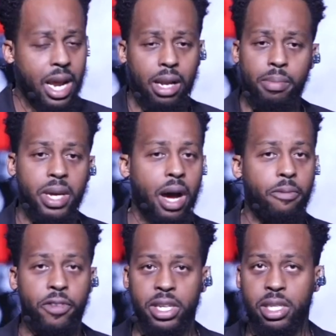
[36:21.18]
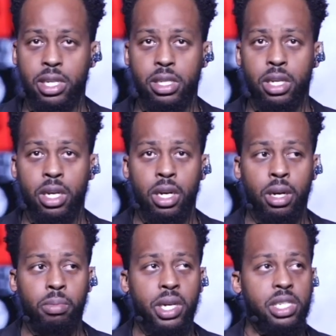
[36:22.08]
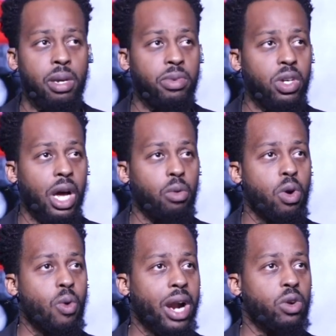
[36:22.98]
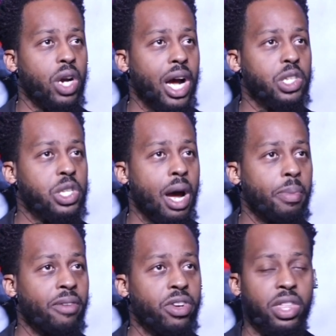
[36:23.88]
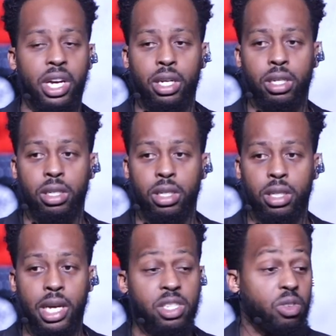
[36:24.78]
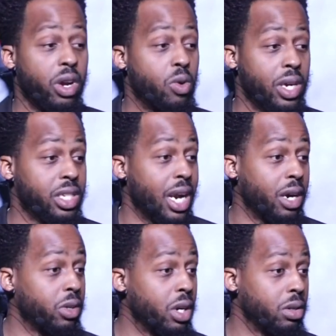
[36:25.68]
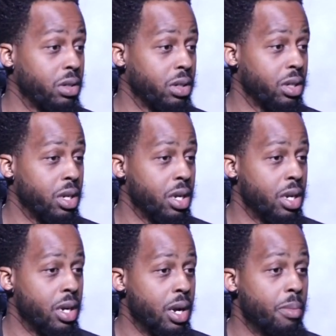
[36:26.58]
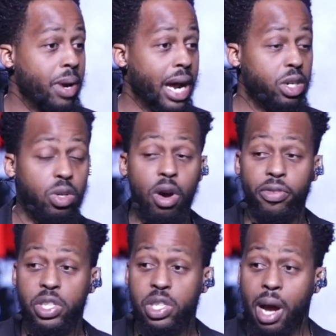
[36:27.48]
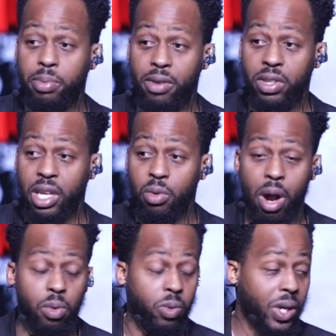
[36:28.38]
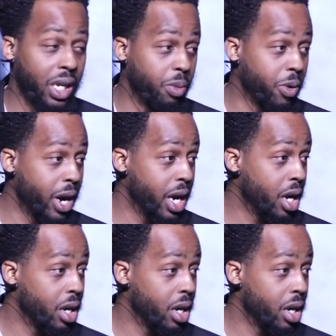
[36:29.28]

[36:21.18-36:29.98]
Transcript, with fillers: Now, let me help fix this. Because some of you are like, well, why don't God stop everything? That's a great question. I don't know. But I do know if He stopped everything, why would we need to pray?